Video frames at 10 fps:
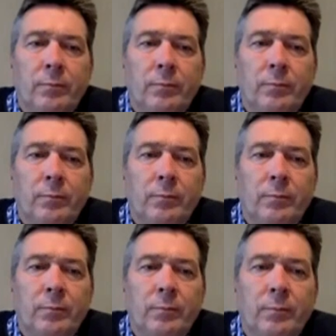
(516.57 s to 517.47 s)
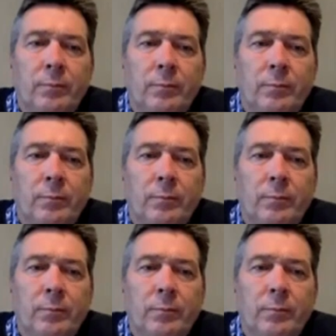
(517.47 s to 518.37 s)

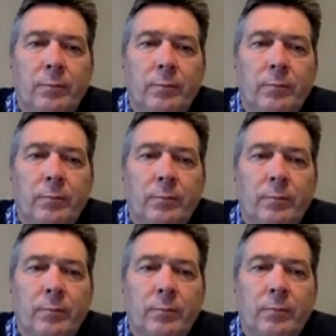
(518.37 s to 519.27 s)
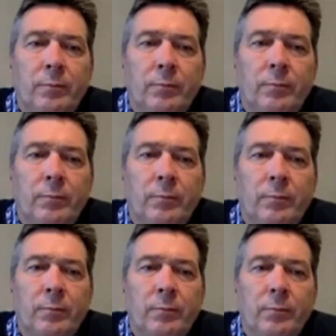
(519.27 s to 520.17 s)

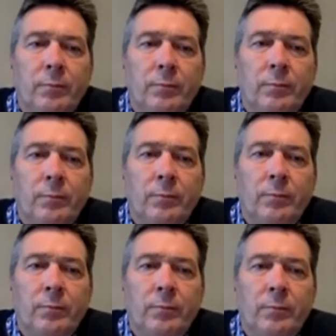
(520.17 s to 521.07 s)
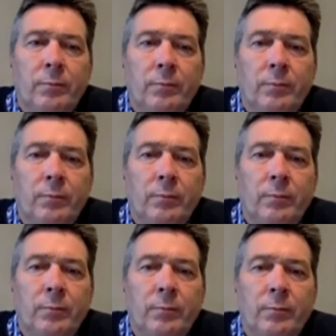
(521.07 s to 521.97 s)

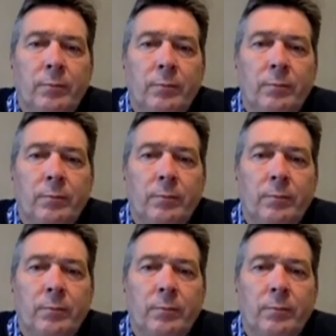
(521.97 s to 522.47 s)
This person isn't speaking.